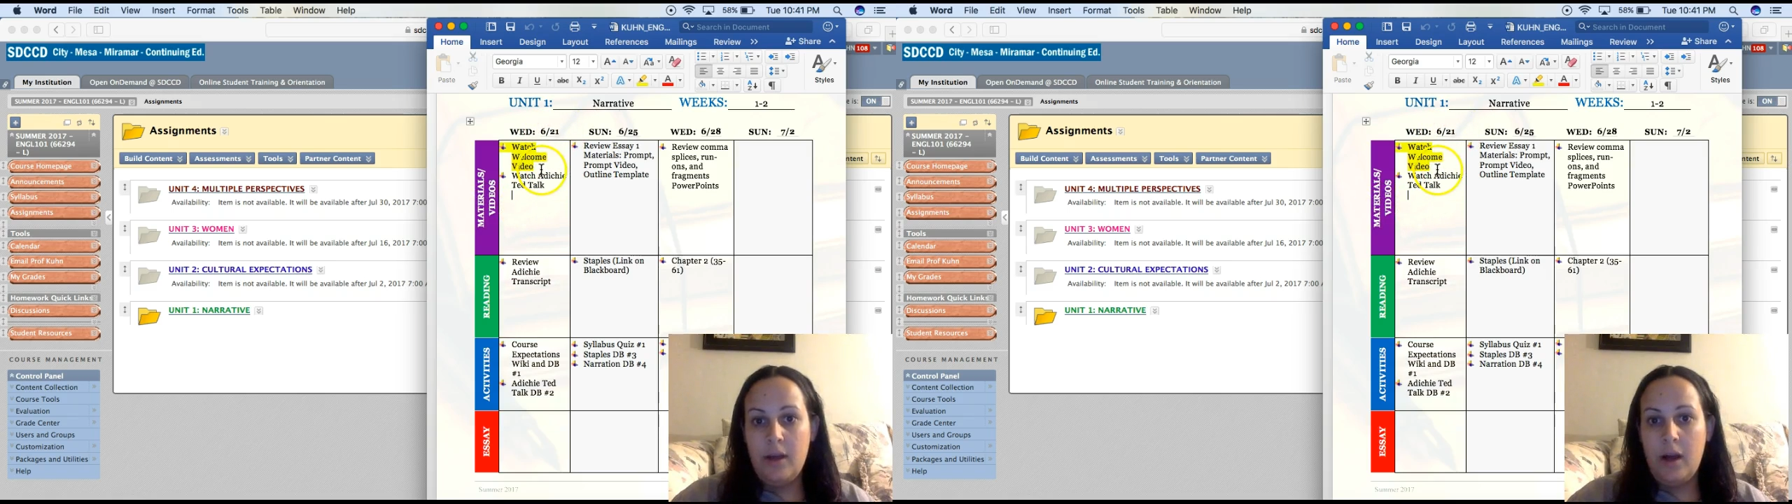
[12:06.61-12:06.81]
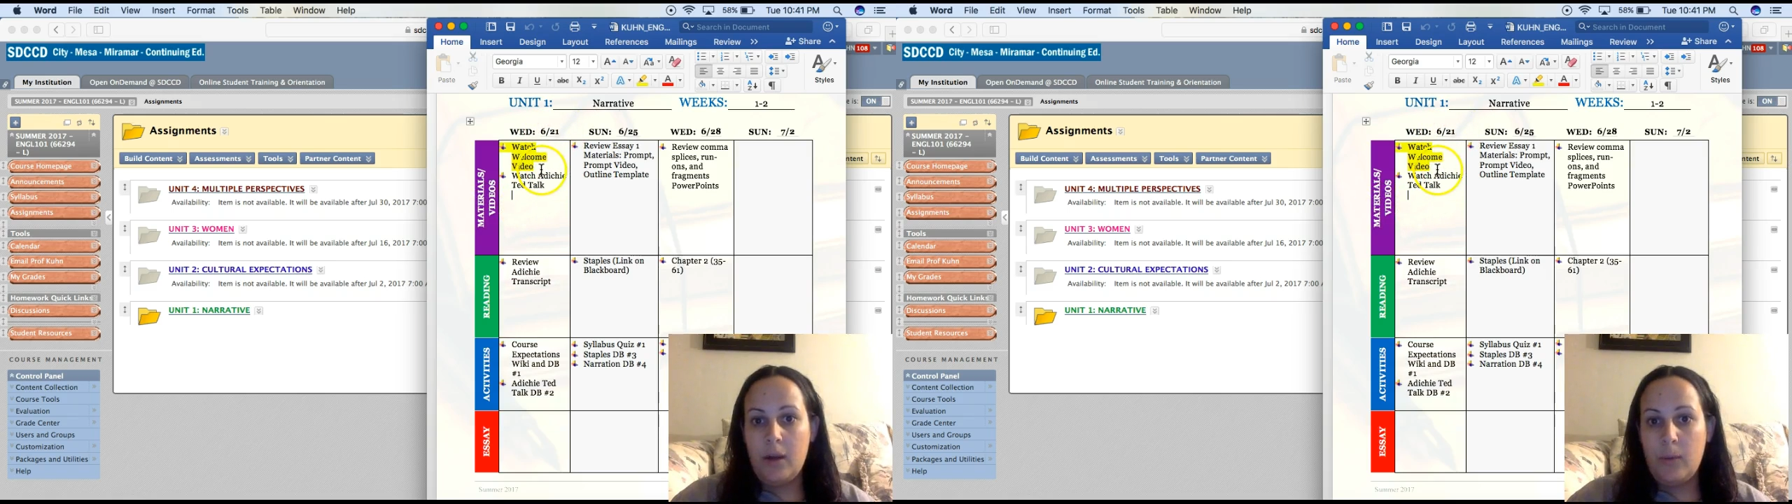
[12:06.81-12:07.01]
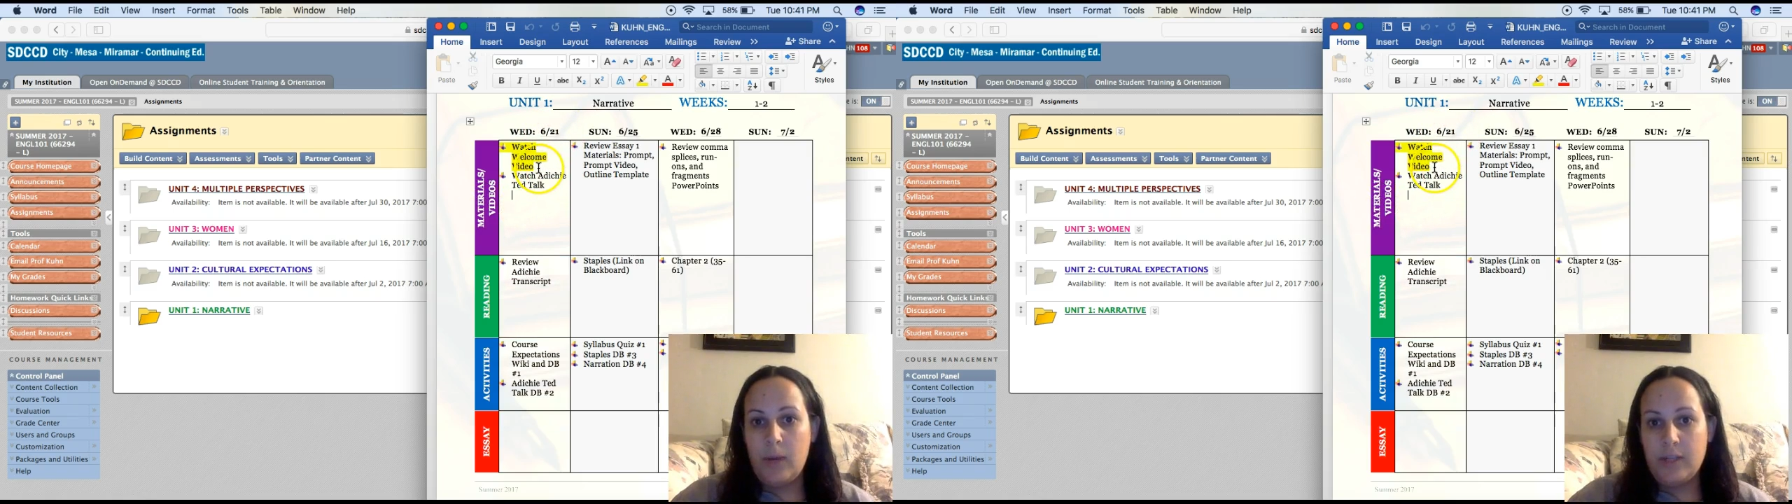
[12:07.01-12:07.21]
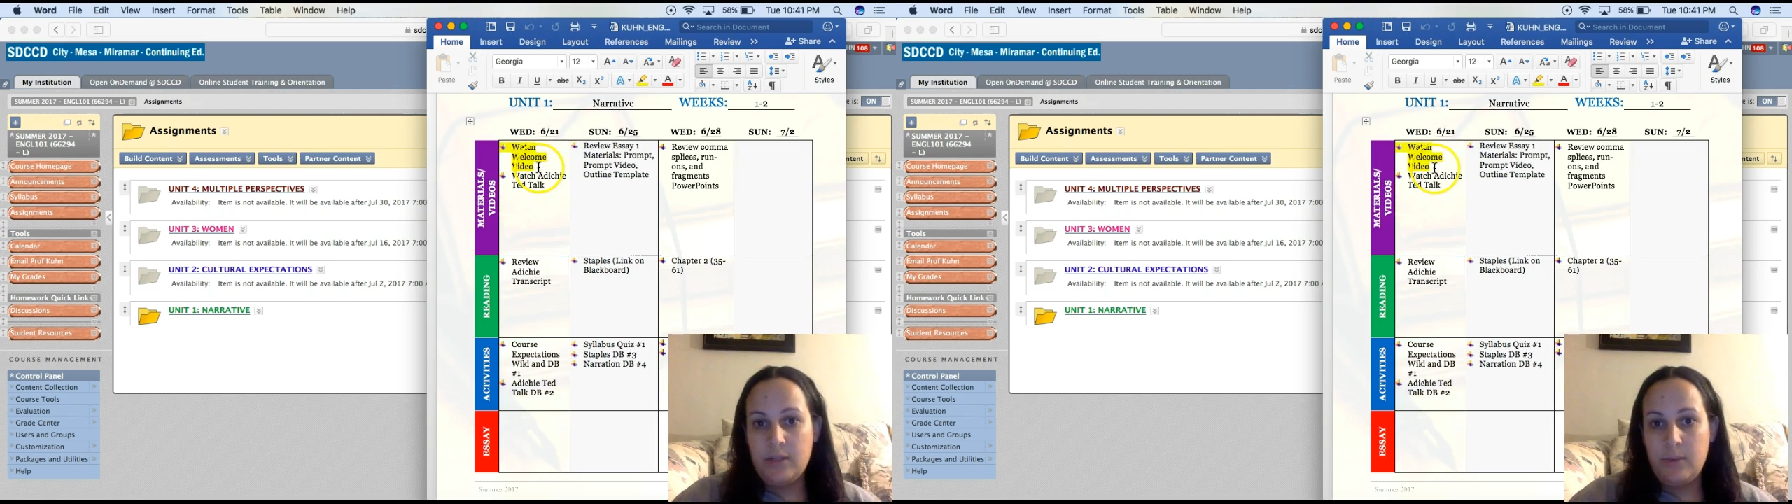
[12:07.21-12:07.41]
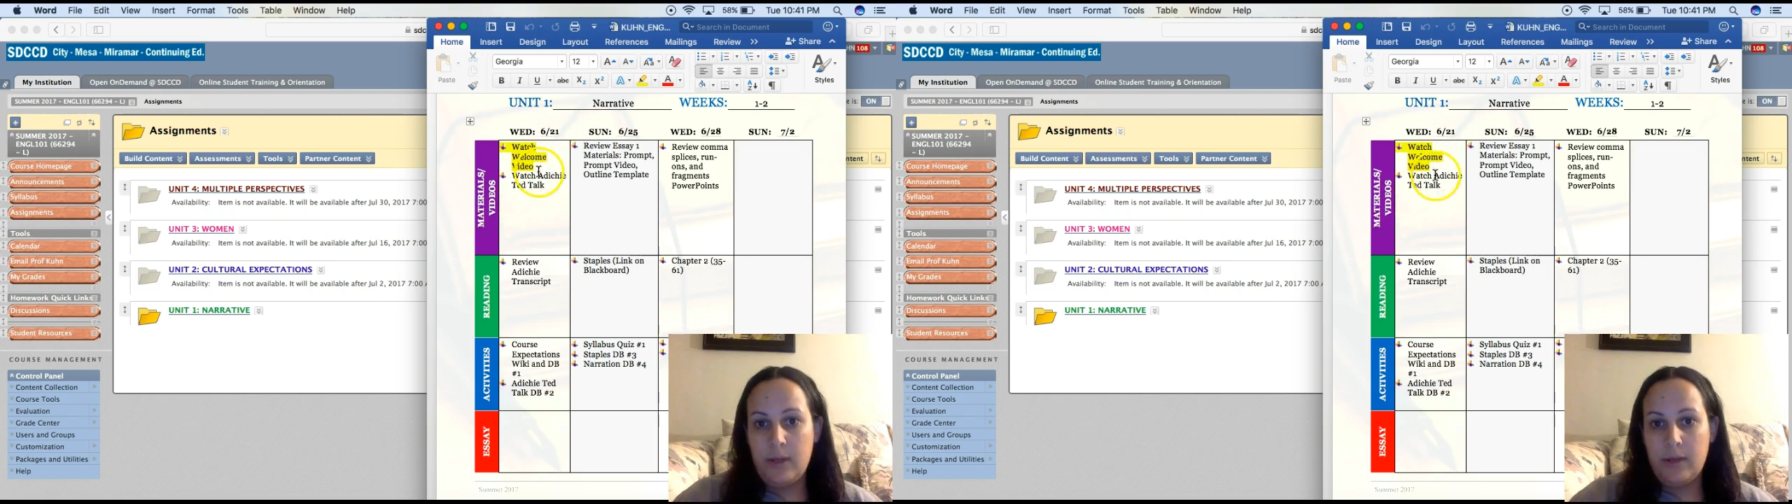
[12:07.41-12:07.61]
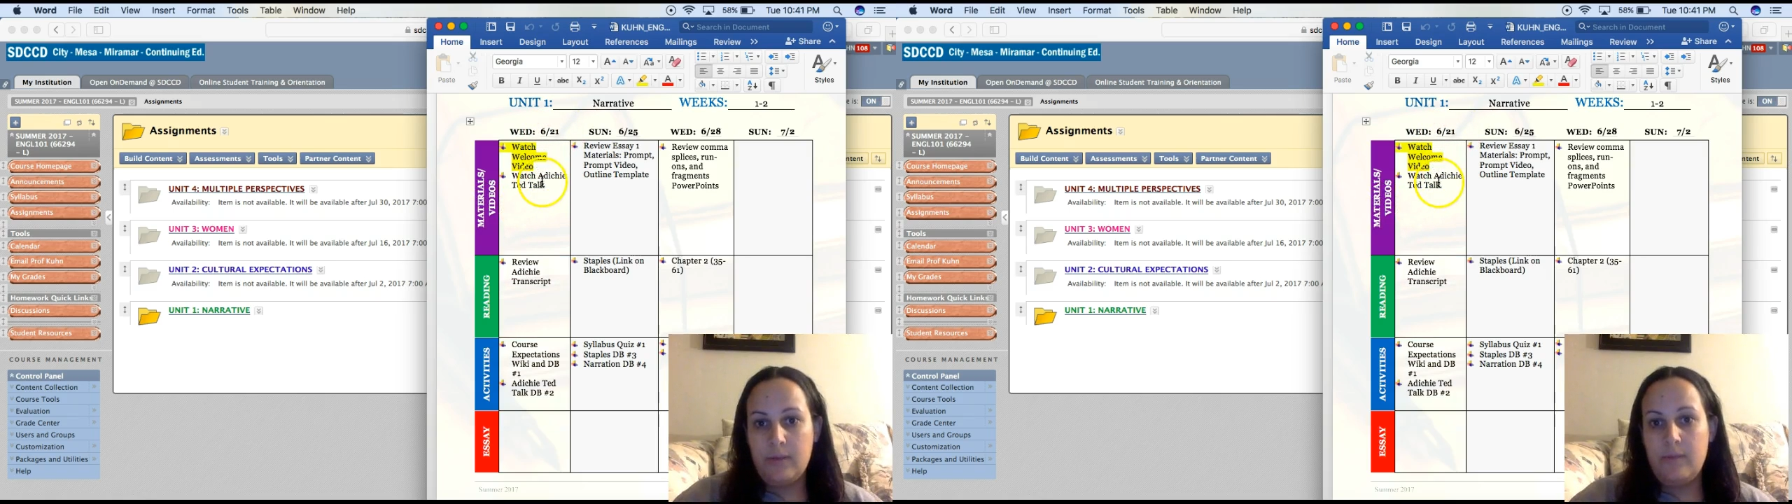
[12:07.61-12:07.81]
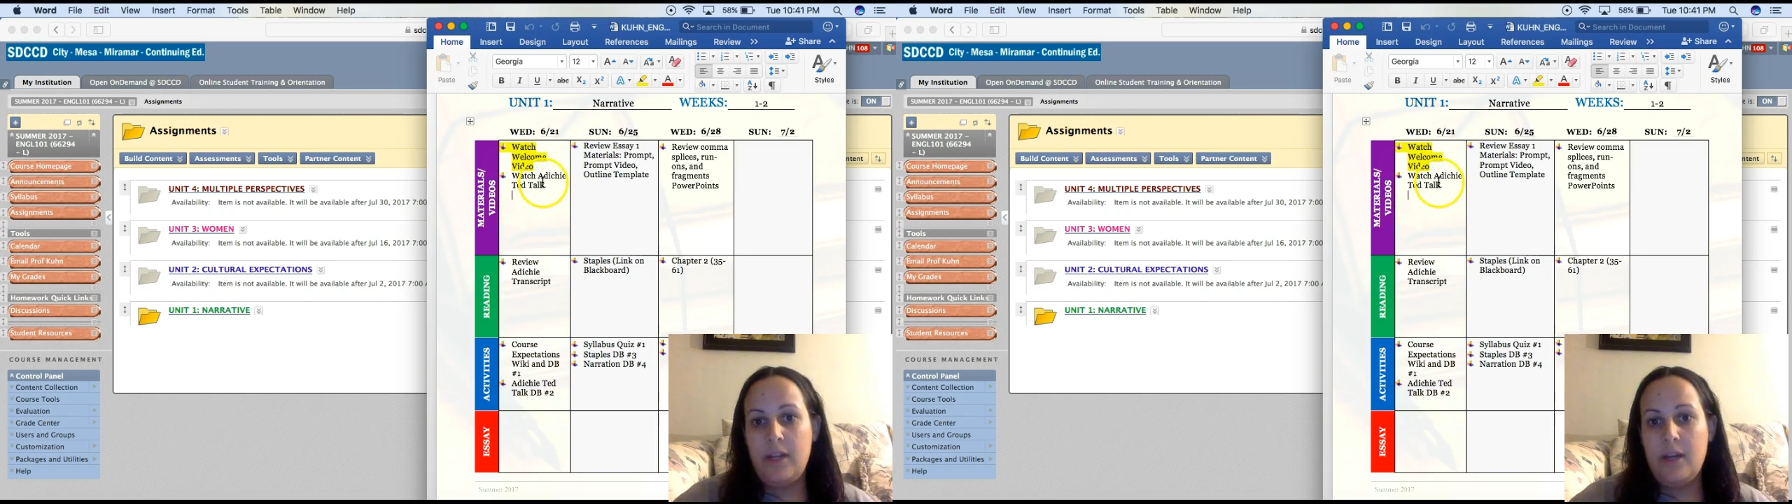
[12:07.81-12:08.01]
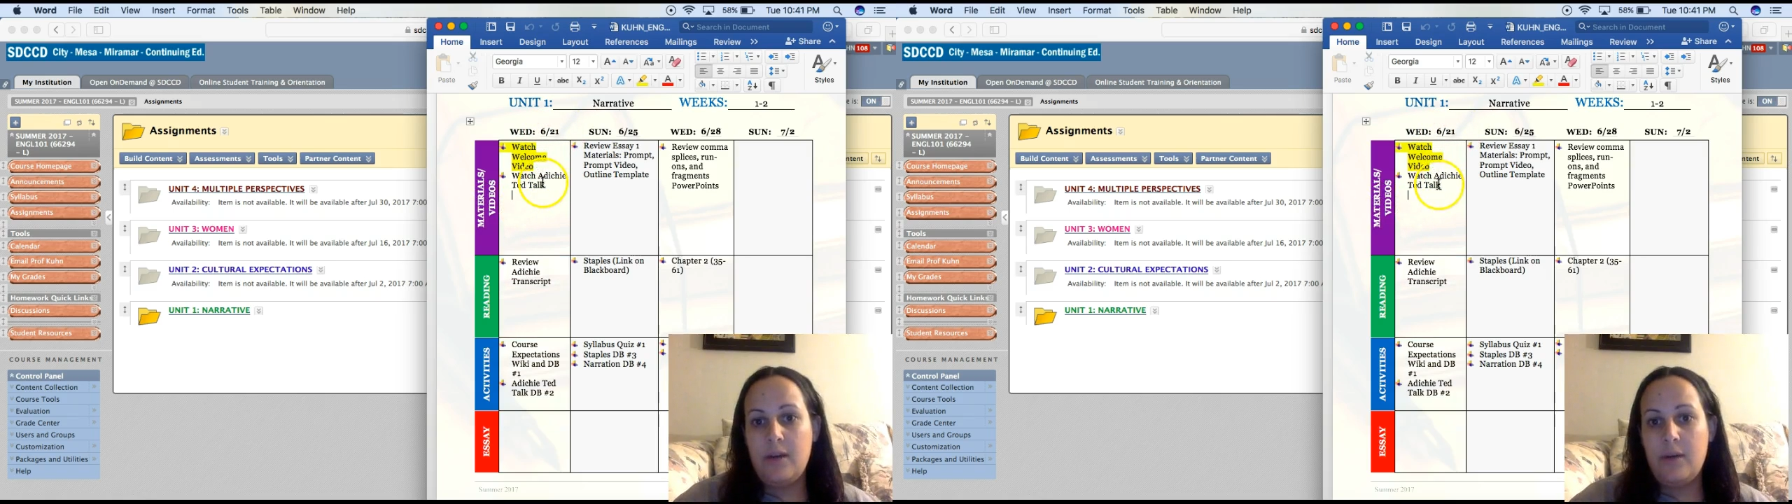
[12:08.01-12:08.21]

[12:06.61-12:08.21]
are watch the welcome video